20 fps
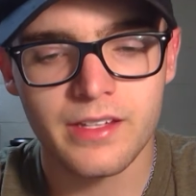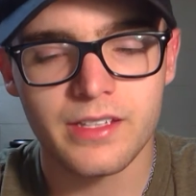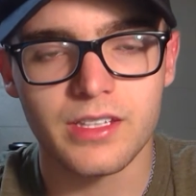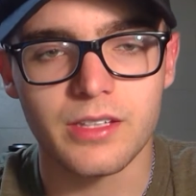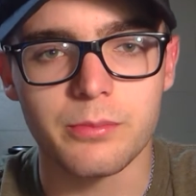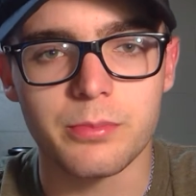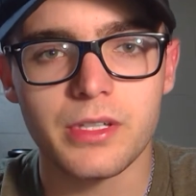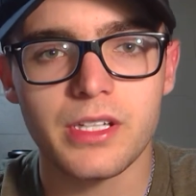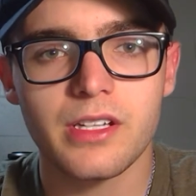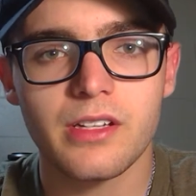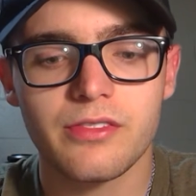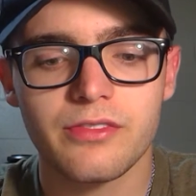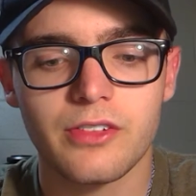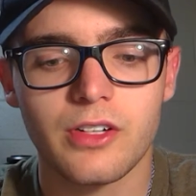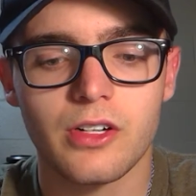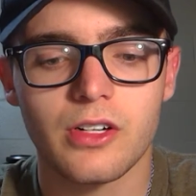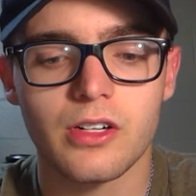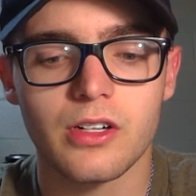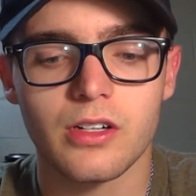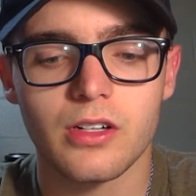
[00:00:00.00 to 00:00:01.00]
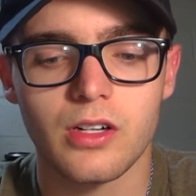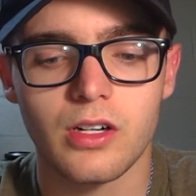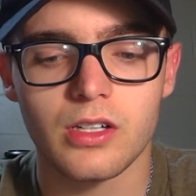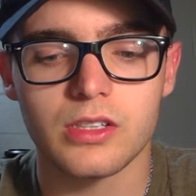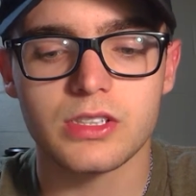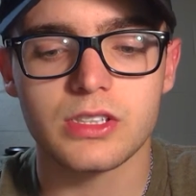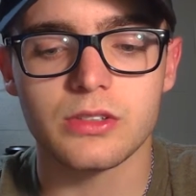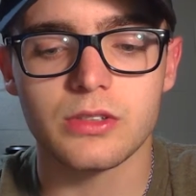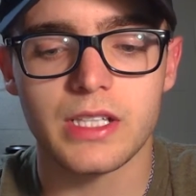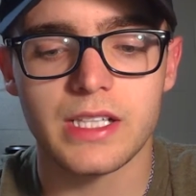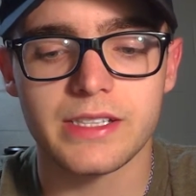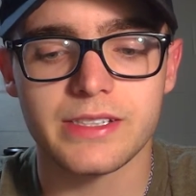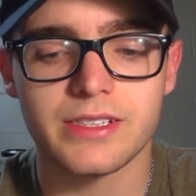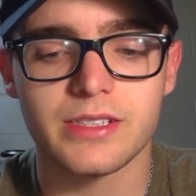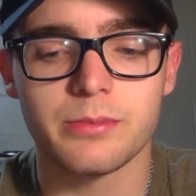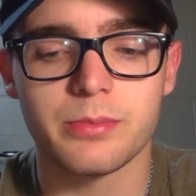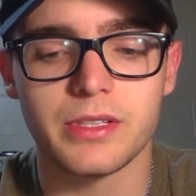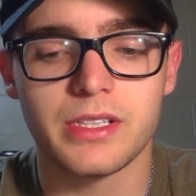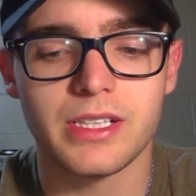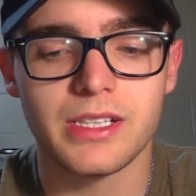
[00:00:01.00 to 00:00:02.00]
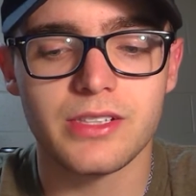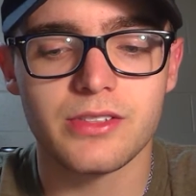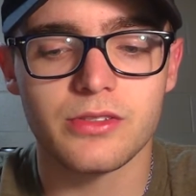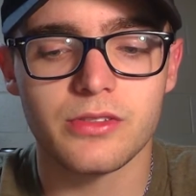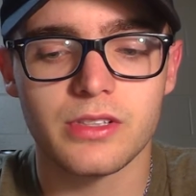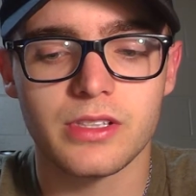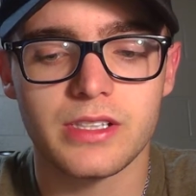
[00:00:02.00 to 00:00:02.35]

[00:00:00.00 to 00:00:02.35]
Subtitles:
The BFR also has the potential